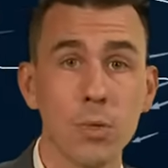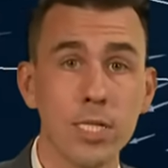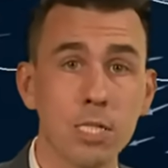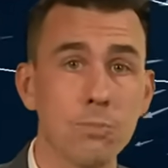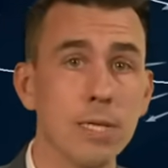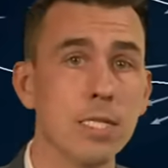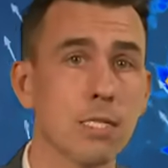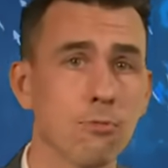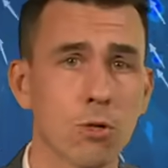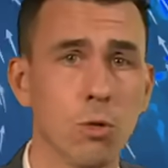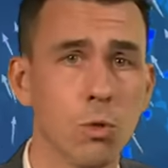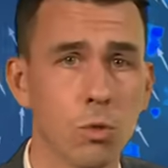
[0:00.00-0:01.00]
of wind speeds,
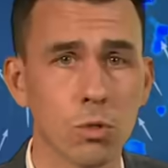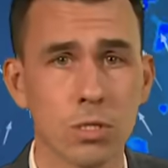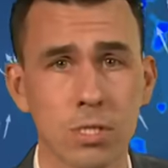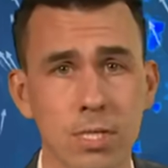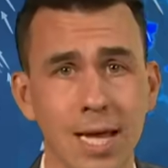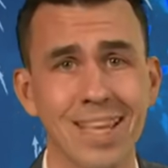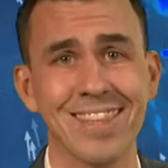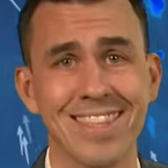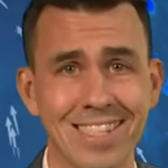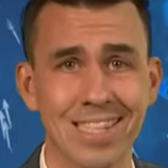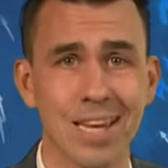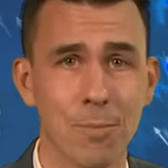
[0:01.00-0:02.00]
of course, at
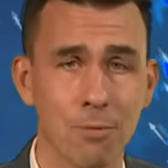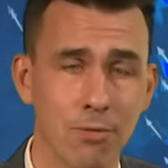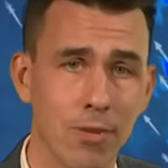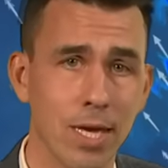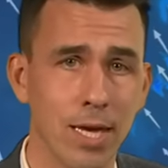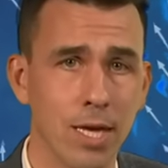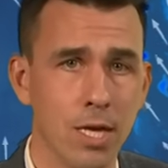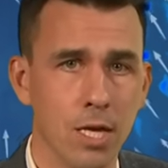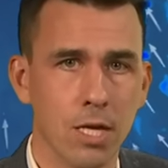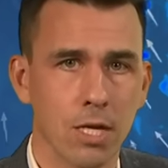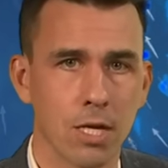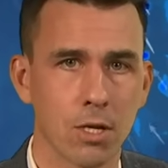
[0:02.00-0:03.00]
this time of year,
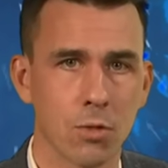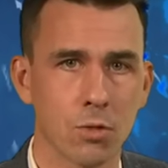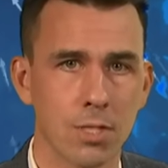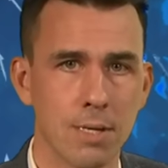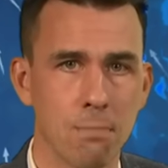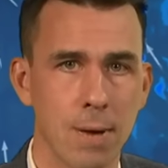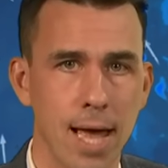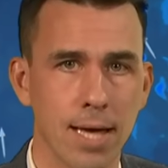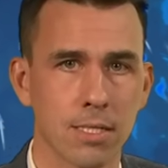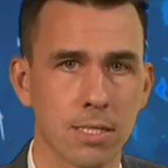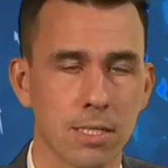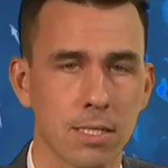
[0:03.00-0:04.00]
could cause
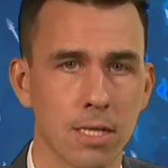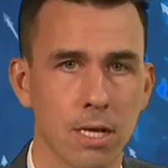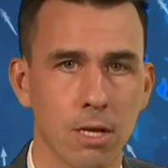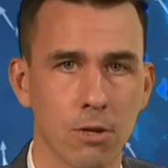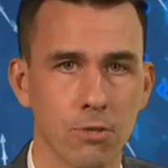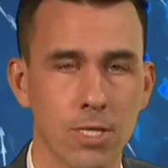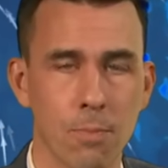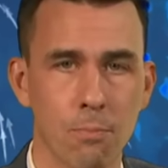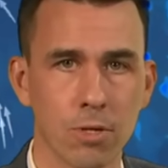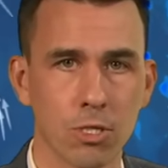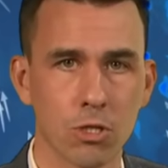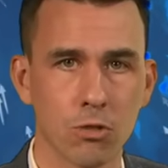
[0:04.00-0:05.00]
impacts. A lot of
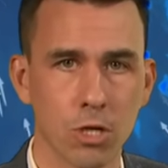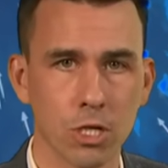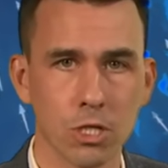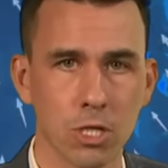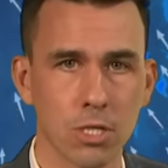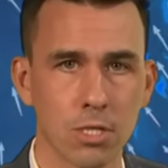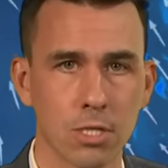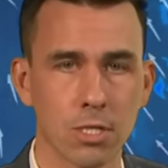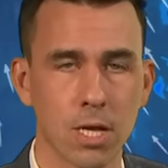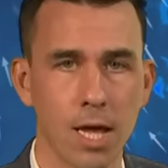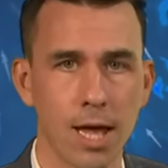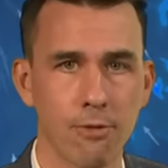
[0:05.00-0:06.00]
temporary structures
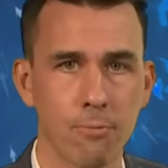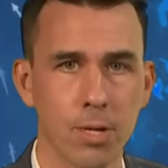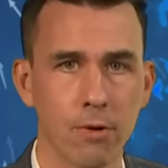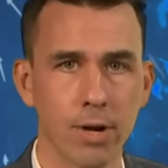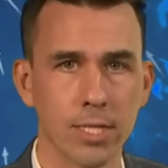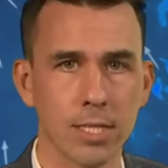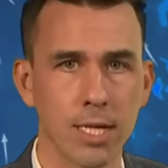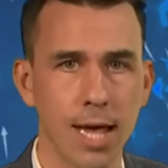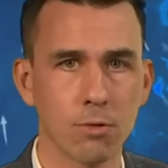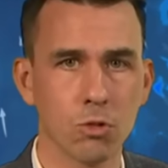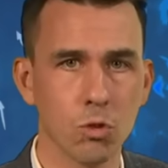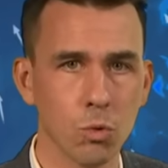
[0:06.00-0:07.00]
have been erected
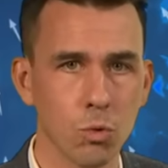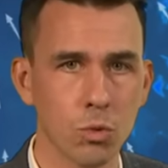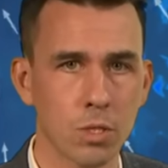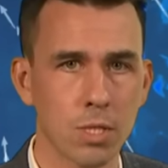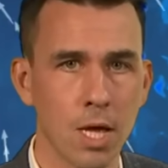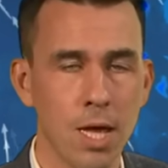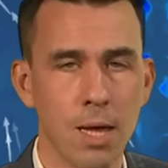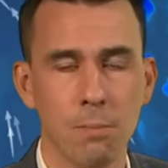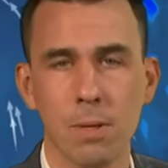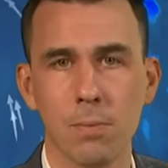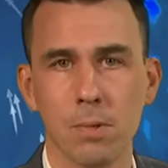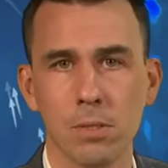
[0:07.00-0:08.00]
outdoors,
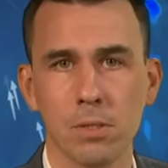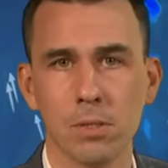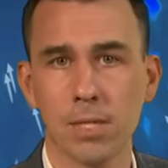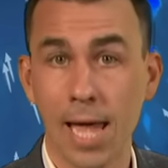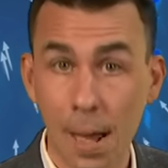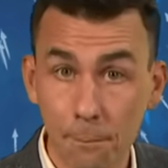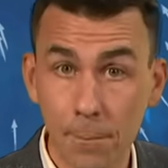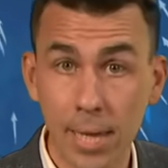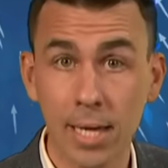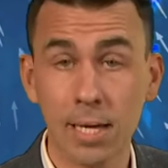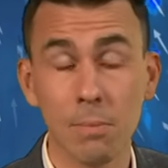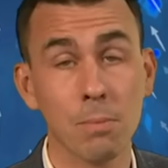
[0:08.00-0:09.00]
people
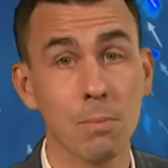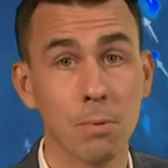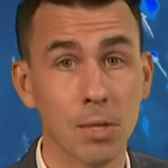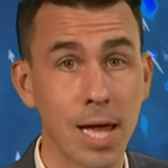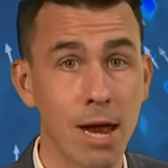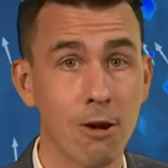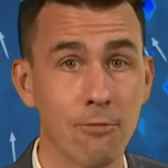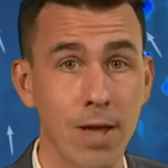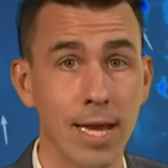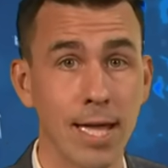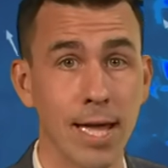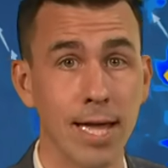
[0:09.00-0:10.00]
camping, people
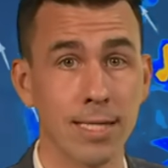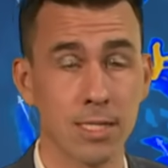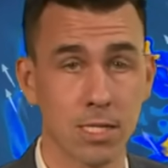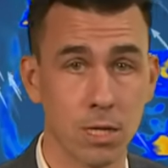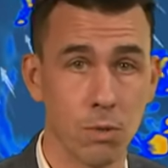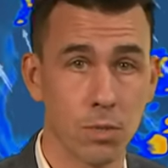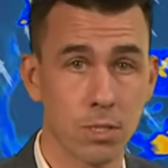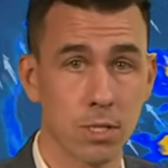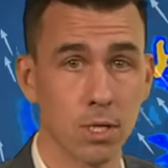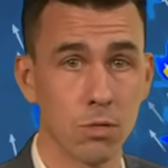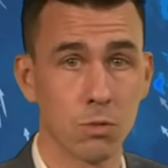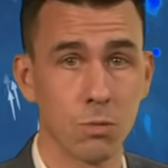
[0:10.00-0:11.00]
caravanning and so on.
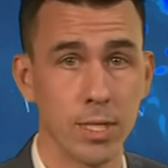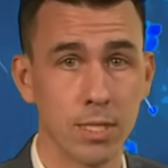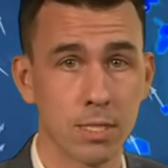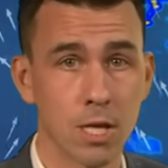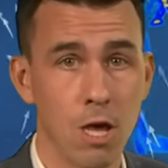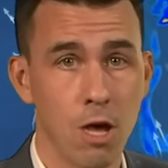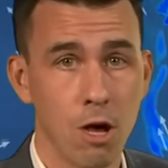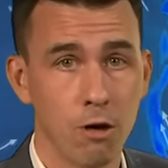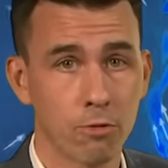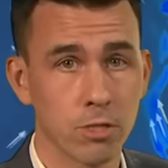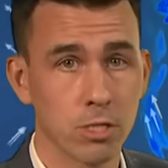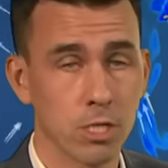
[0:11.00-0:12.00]
So those winds
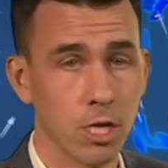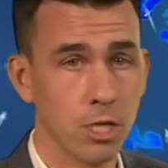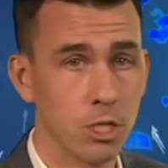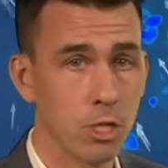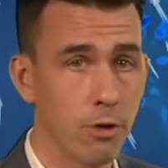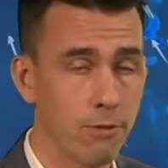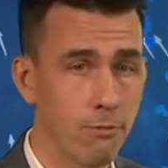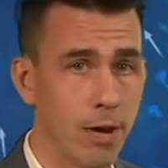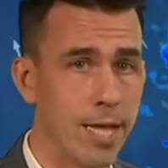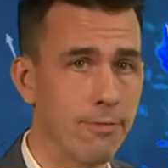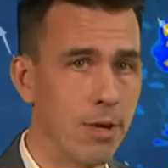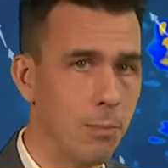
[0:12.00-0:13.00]
of concern during
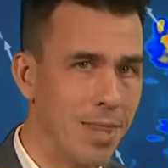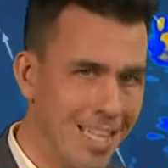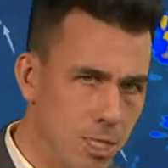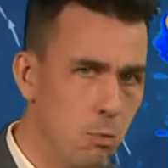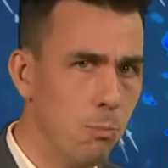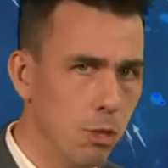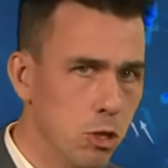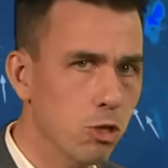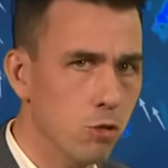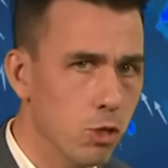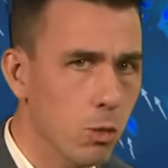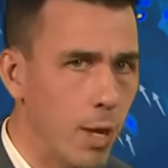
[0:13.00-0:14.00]
Friday evening. They do push
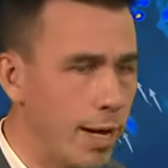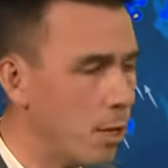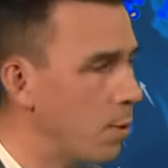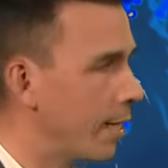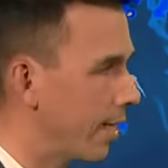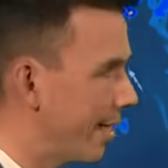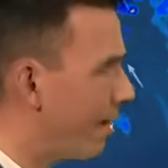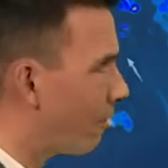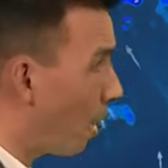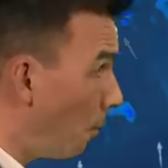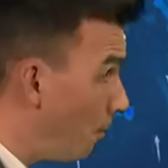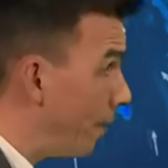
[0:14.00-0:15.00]
through quite quickly. They're
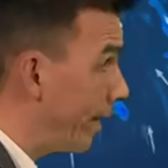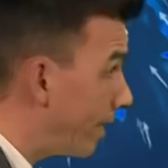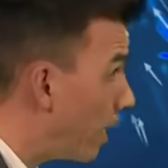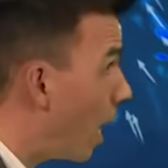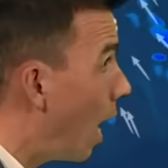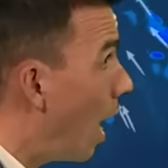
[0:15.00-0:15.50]
accompanied